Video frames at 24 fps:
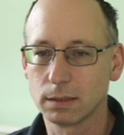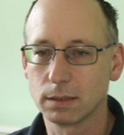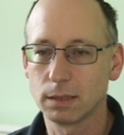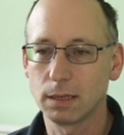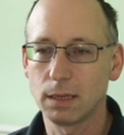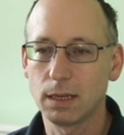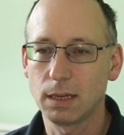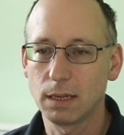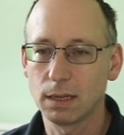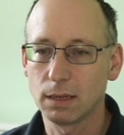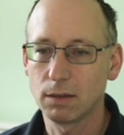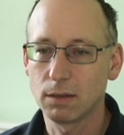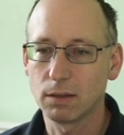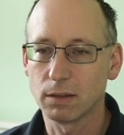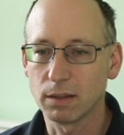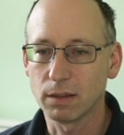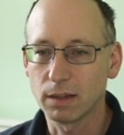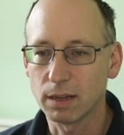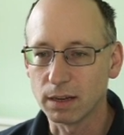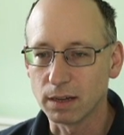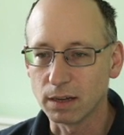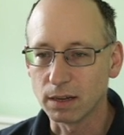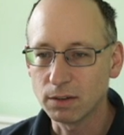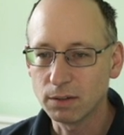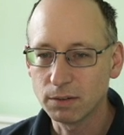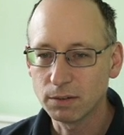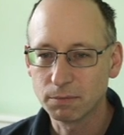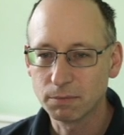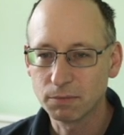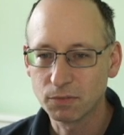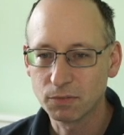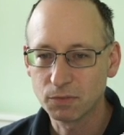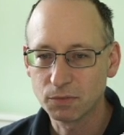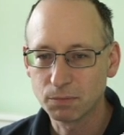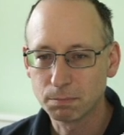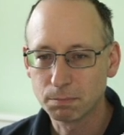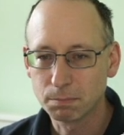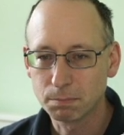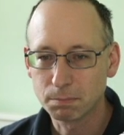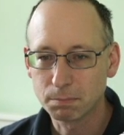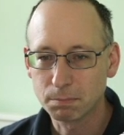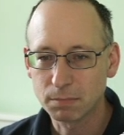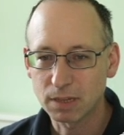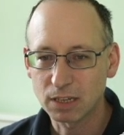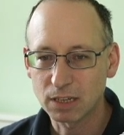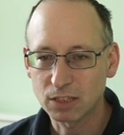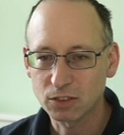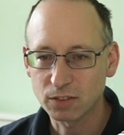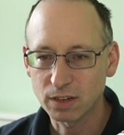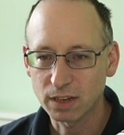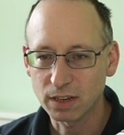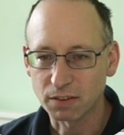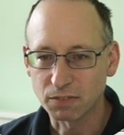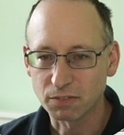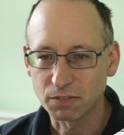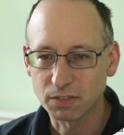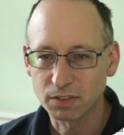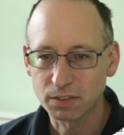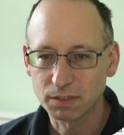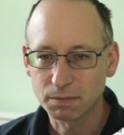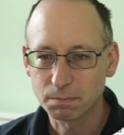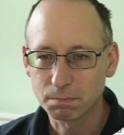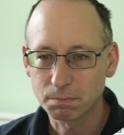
Yeah, look there. -f.